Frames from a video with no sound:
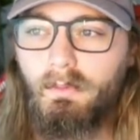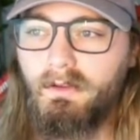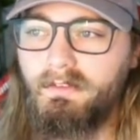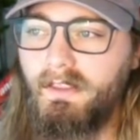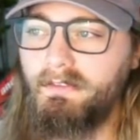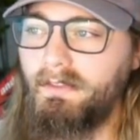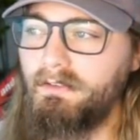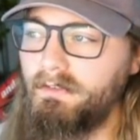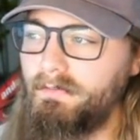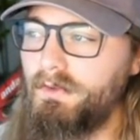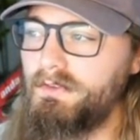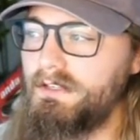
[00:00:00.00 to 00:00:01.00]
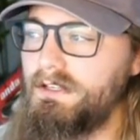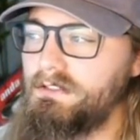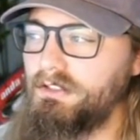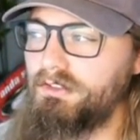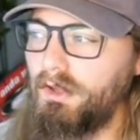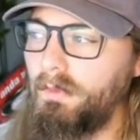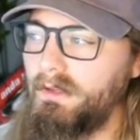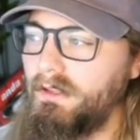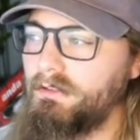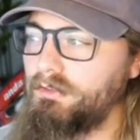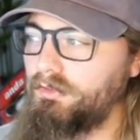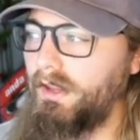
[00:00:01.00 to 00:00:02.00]
where it says there's a few scenes showing
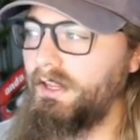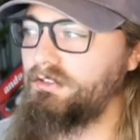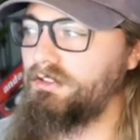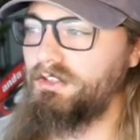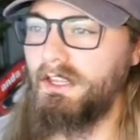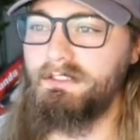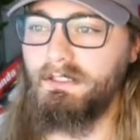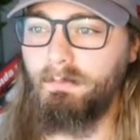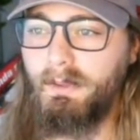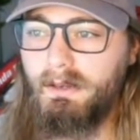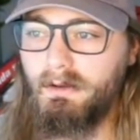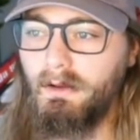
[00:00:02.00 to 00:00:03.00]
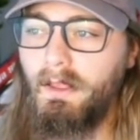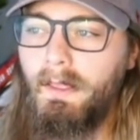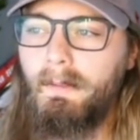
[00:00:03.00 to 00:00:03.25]
Strange chasing Peter.